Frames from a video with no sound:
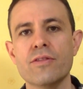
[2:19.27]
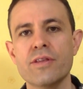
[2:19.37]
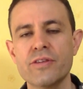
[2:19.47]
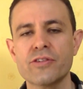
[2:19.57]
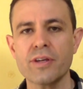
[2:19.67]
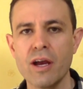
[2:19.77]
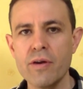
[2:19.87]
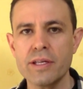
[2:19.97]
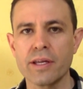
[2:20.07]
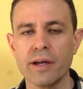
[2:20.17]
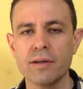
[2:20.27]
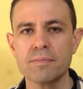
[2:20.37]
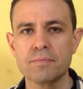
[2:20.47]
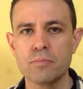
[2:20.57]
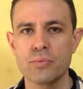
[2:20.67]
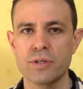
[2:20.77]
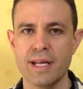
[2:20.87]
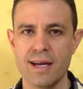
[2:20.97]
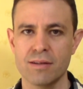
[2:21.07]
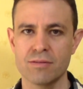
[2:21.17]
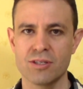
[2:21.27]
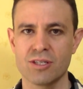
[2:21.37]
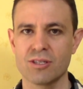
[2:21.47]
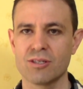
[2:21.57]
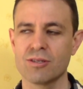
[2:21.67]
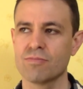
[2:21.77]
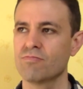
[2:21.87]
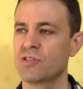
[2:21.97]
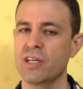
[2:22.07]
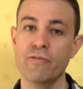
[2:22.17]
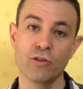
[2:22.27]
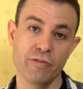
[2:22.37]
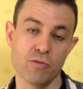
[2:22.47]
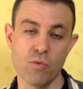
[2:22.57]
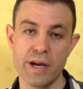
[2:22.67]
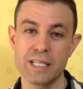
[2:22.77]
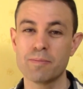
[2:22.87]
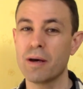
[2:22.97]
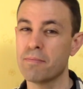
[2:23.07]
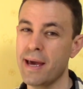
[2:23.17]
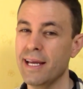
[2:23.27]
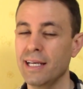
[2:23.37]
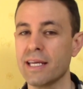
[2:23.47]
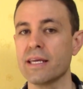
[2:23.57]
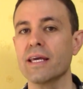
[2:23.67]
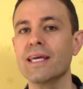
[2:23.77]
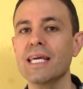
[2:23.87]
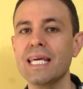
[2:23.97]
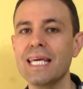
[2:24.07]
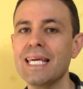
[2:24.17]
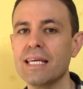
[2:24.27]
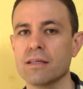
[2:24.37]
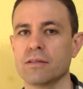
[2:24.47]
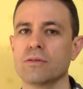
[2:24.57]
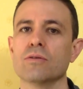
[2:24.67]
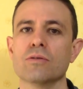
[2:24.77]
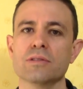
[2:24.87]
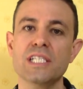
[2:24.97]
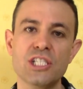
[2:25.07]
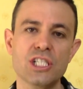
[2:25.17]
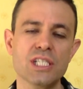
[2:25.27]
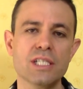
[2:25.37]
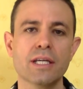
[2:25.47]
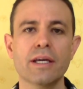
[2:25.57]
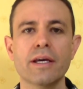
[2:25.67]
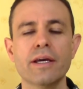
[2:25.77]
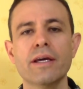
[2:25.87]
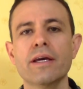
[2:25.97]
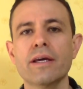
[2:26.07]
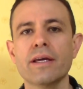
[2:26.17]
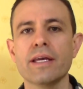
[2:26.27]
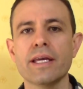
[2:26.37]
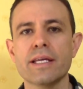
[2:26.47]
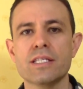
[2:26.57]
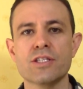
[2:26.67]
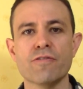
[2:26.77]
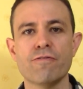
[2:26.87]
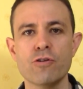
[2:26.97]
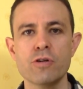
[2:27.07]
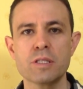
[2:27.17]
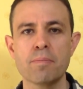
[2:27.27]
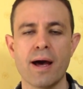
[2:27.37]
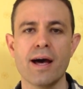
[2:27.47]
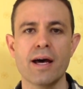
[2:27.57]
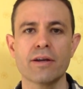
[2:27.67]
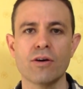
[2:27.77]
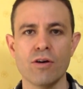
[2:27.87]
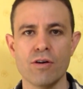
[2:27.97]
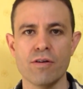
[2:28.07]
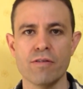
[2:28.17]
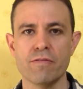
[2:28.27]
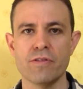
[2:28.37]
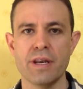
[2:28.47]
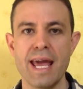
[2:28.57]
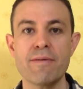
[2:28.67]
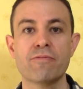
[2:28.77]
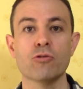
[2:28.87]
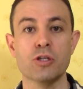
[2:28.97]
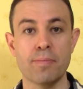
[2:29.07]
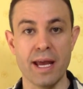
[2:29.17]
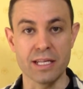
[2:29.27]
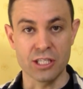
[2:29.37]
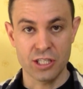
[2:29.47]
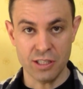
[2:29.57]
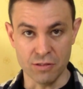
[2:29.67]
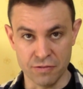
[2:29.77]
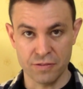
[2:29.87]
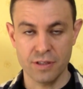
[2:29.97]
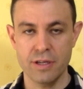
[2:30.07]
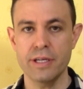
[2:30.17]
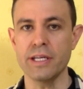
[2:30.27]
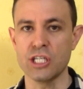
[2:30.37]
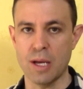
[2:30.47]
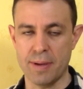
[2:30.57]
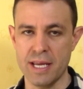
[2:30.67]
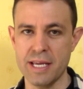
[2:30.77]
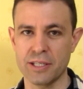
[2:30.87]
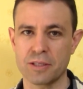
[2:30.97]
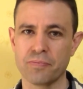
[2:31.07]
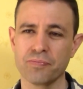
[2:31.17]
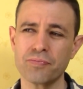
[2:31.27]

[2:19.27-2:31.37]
This character, pronounced several different ways, but mainly hi or nichi, is the first part of the name for Japan itself in Japanese.